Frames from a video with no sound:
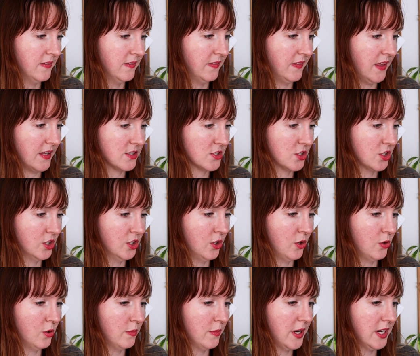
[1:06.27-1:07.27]
That's gonna
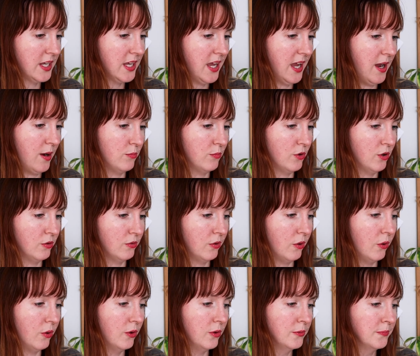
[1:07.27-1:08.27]
go to my camera
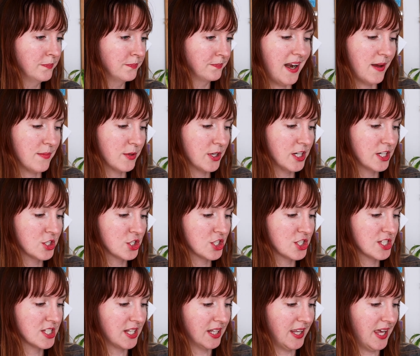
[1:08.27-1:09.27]
roll. And I'm gonna
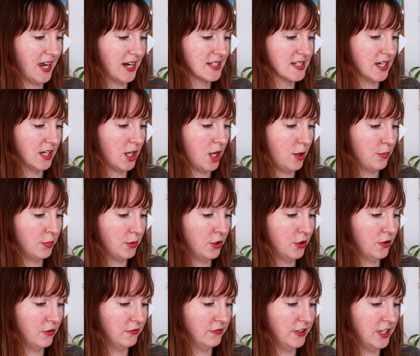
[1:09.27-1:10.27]
just select a
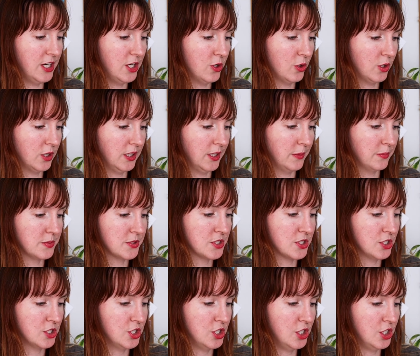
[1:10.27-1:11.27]
couple video clips
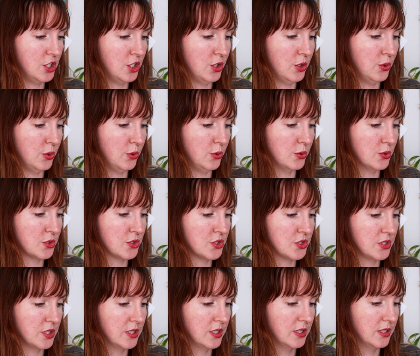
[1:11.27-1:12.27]
to
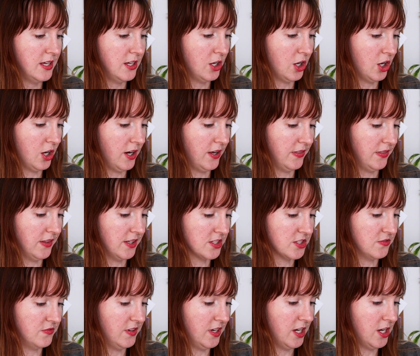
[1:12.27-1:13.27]
use here in
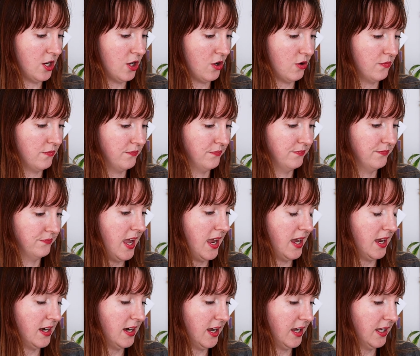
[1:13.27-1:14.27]
this video.
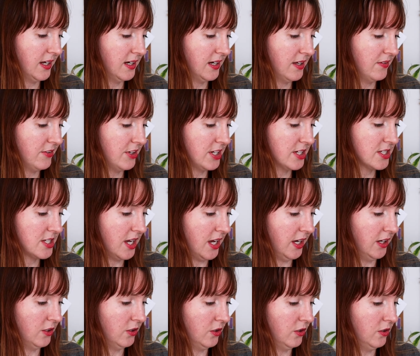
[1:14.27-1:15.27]
And I can give it a
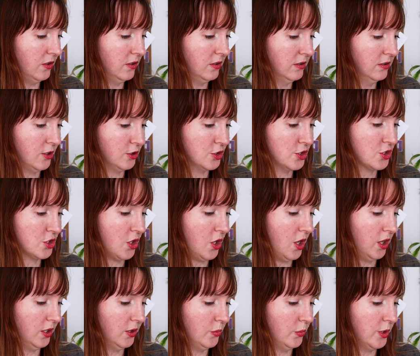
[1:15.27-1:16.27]
title, I'll just
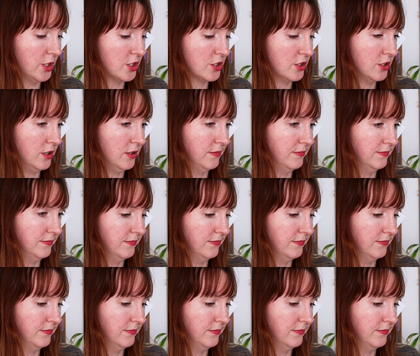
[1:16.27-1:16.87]
call it Winter.